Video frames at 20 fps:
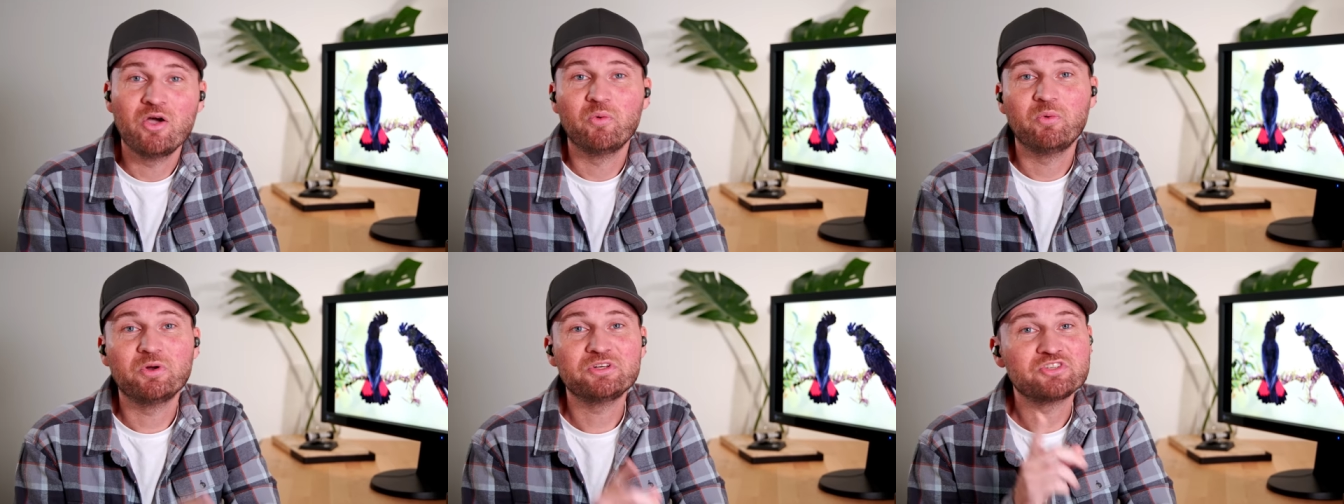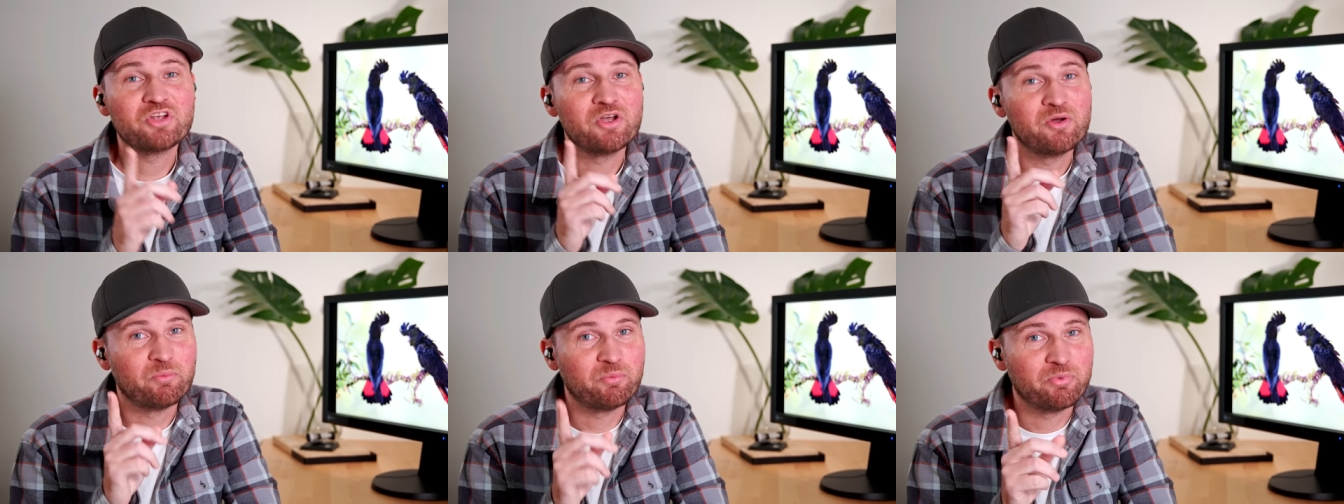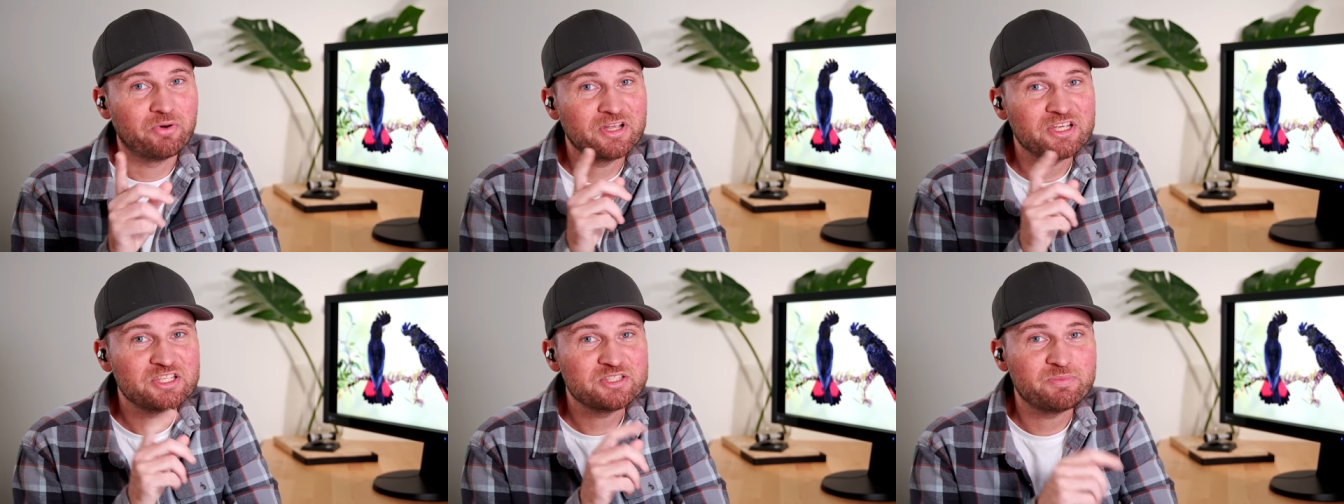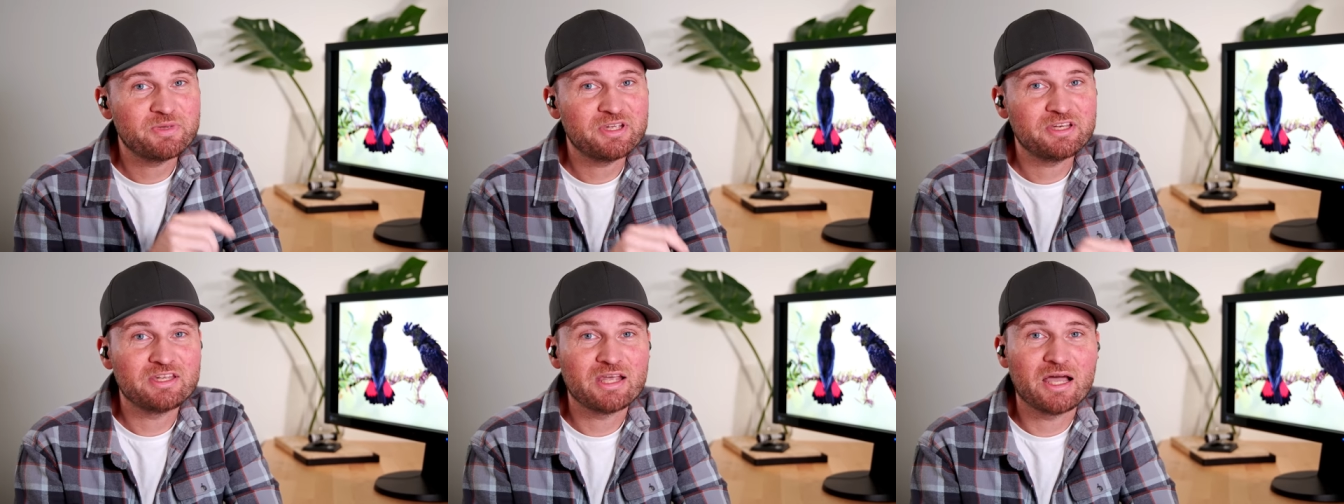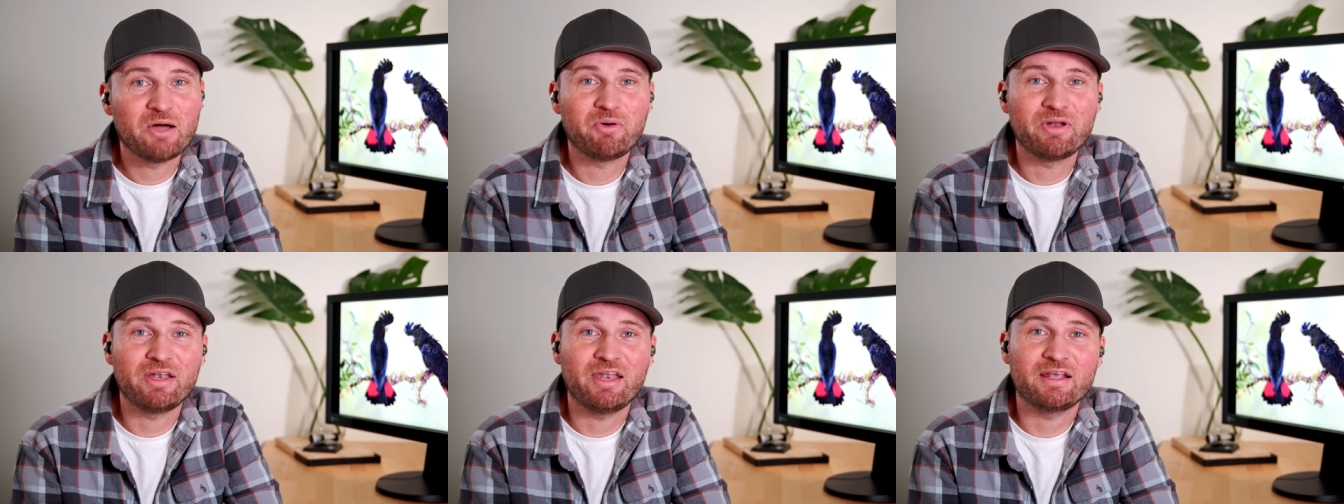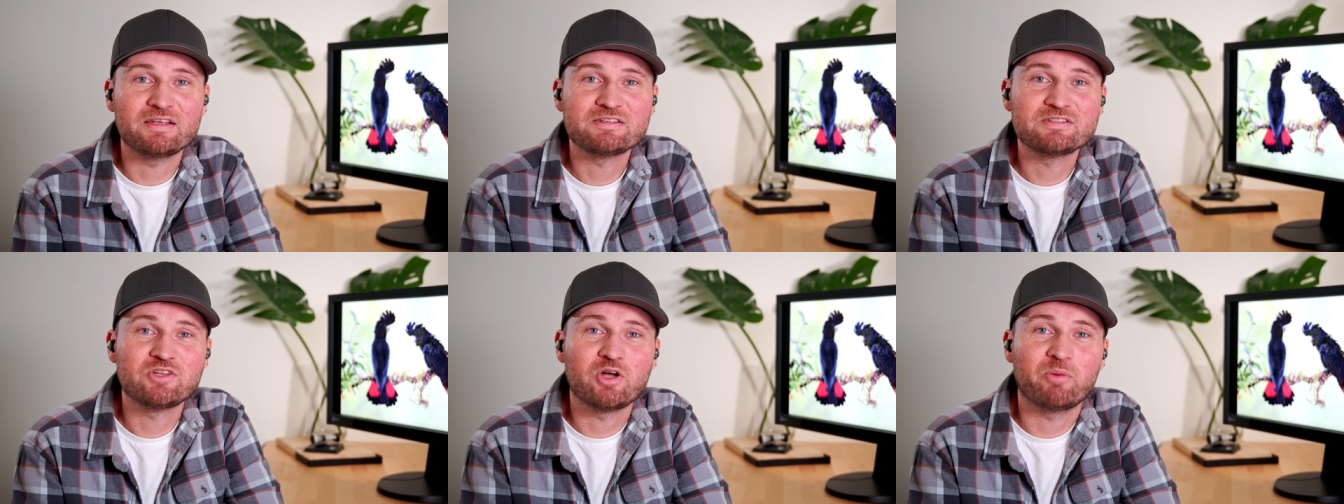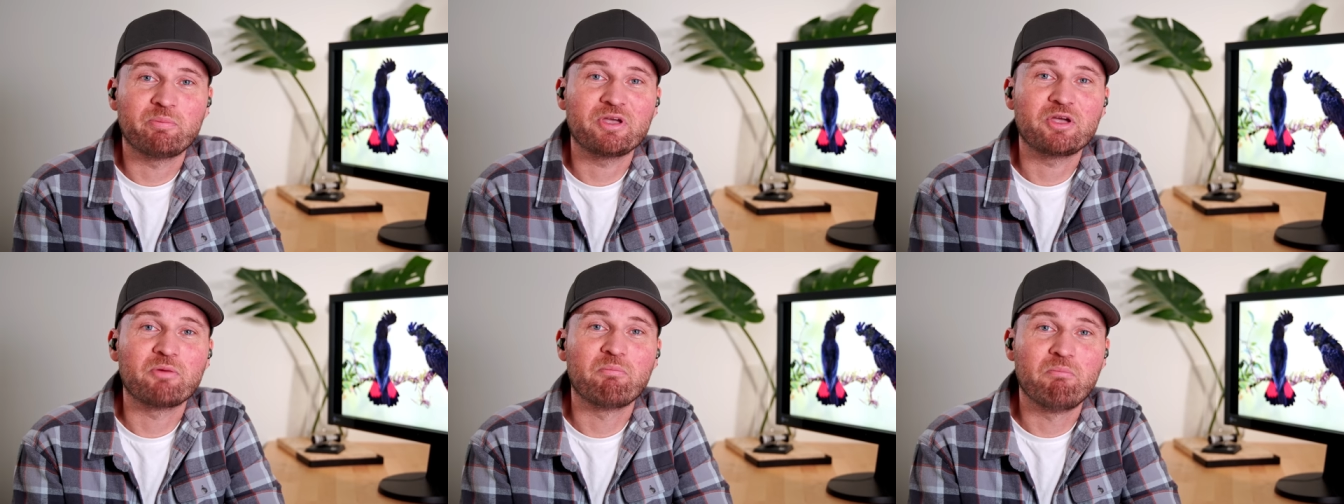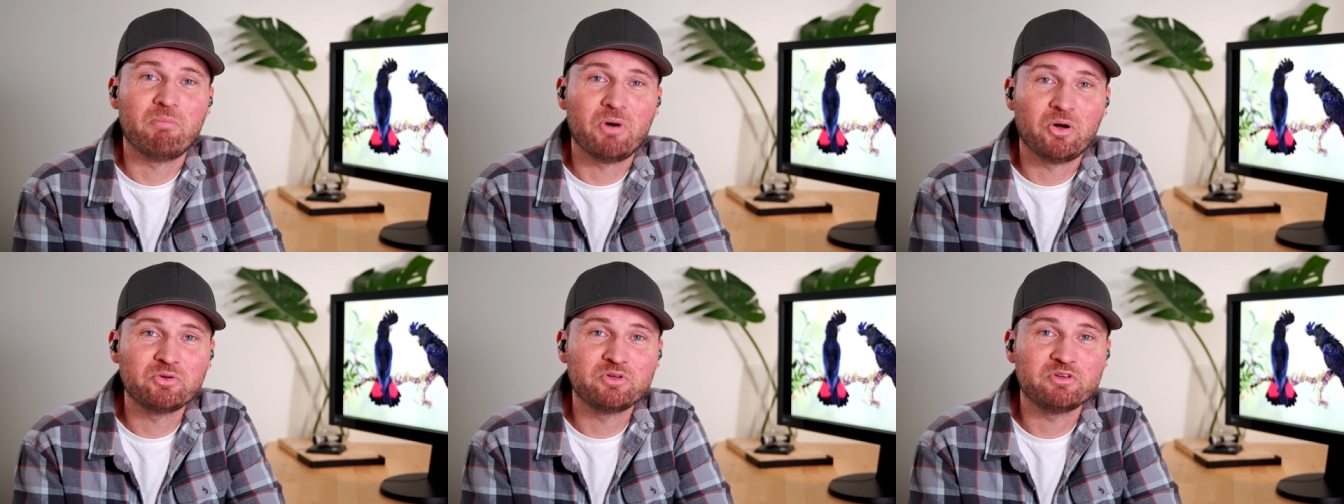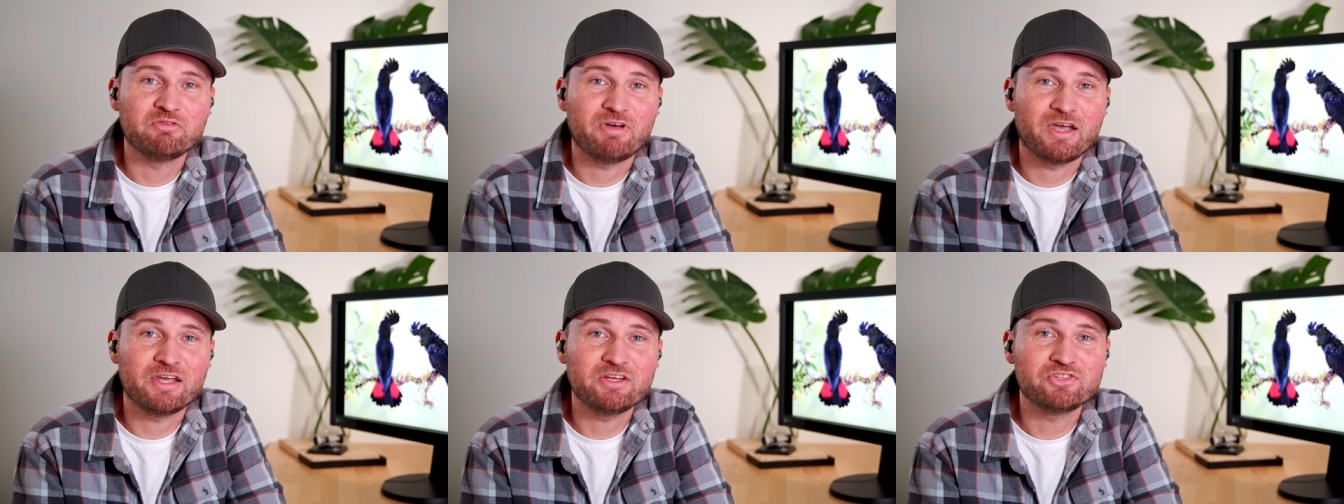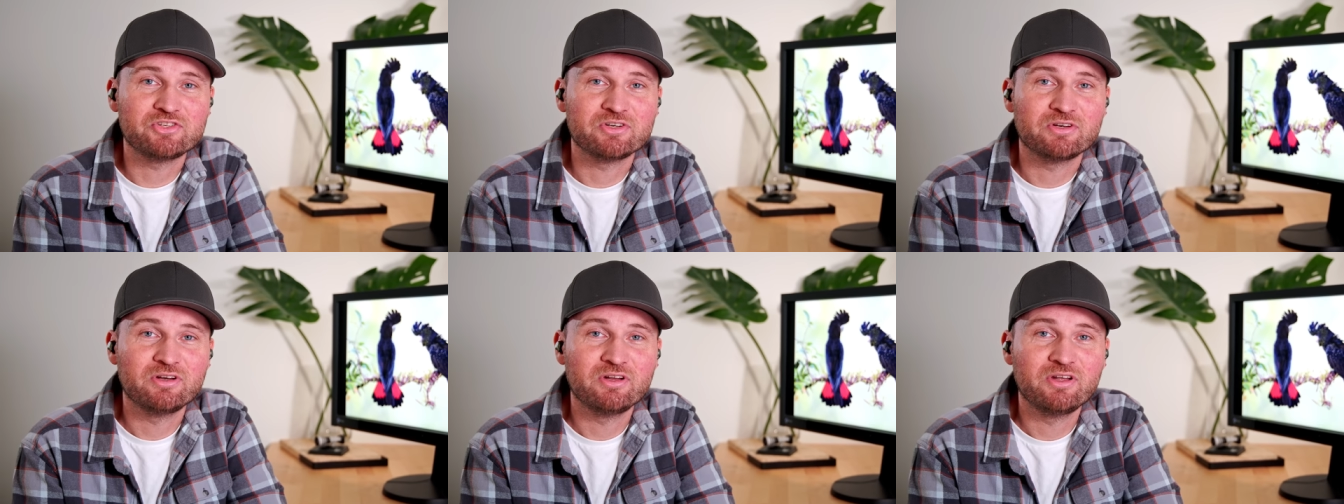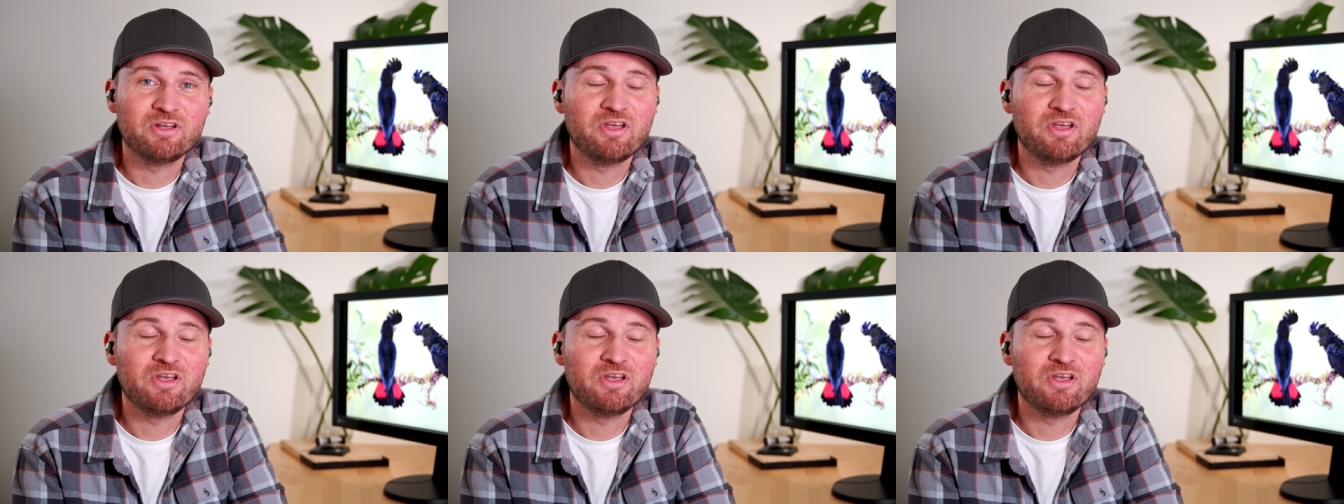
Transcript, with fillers: which brings me to our next topic motivation.